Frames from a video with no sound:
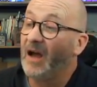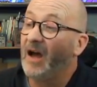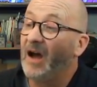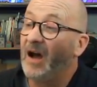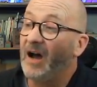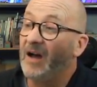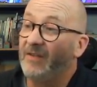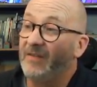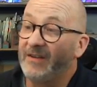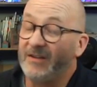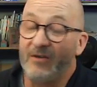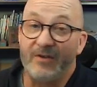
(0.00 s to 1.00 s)
that
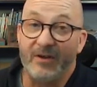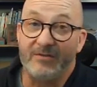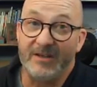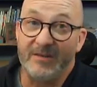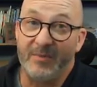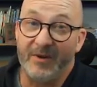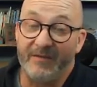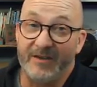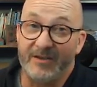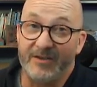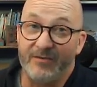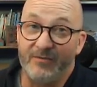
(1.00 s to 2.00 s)
they don't go deep enough
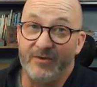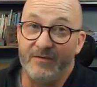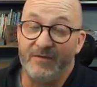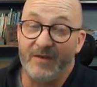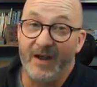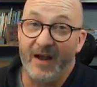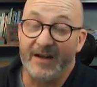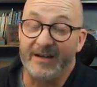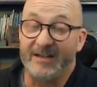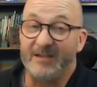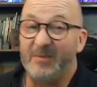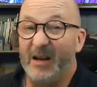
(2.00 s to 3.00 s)
into the roof. And
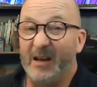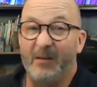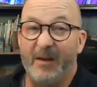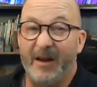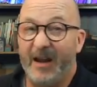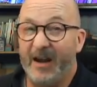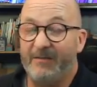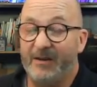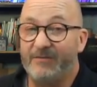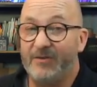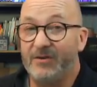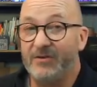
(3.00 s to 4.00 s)
you need to be a little bit careful
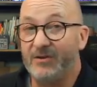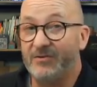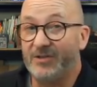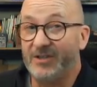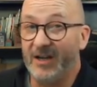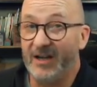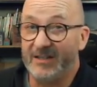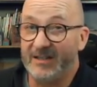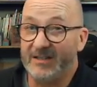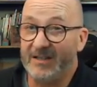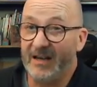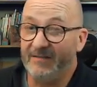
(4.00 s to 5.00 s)
if you use
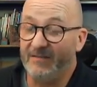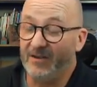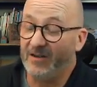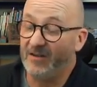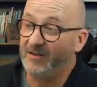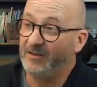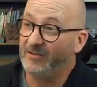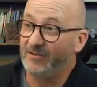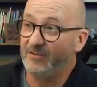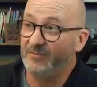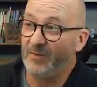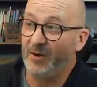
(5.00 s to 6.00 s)

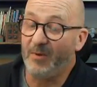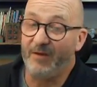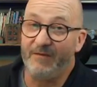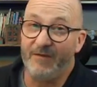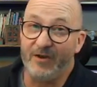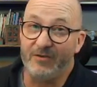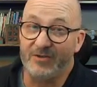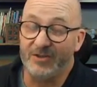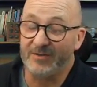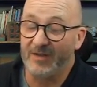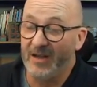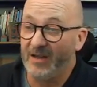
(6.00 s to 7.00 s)
use mobile
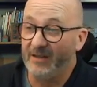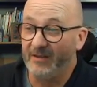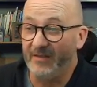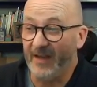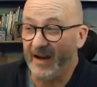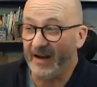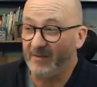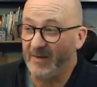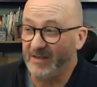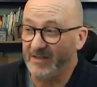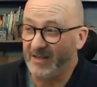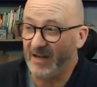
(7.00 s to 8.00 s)
phones, that can
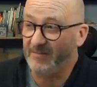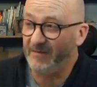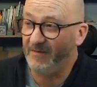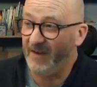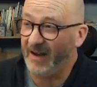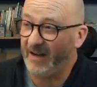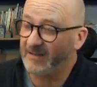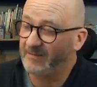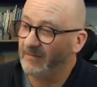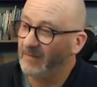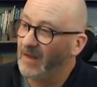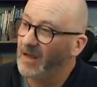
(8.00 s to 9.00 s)
be the same effect.
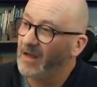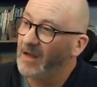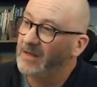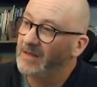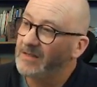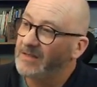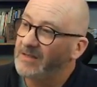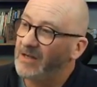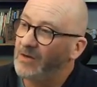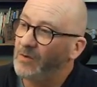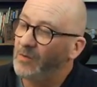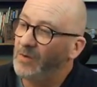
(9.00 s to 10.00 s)

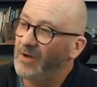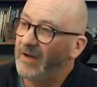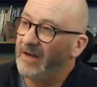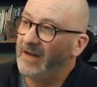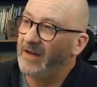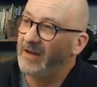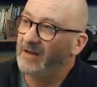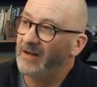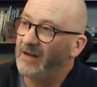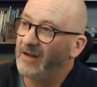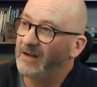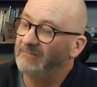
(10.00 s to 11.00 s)
So we're looking
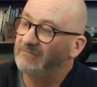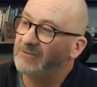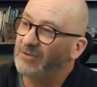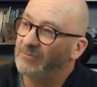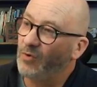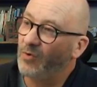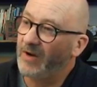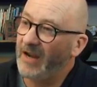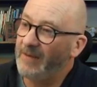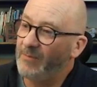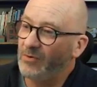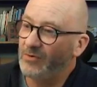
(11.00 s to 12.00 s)
here, some more
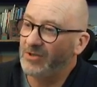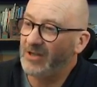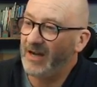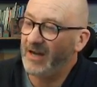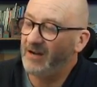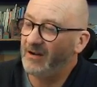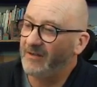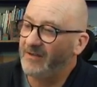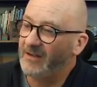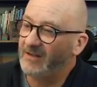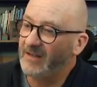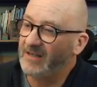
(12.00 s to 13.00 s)
cables here. I
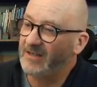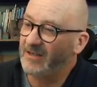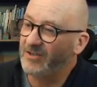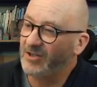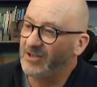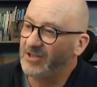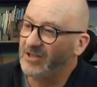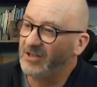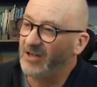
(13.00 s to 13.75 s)
think these are just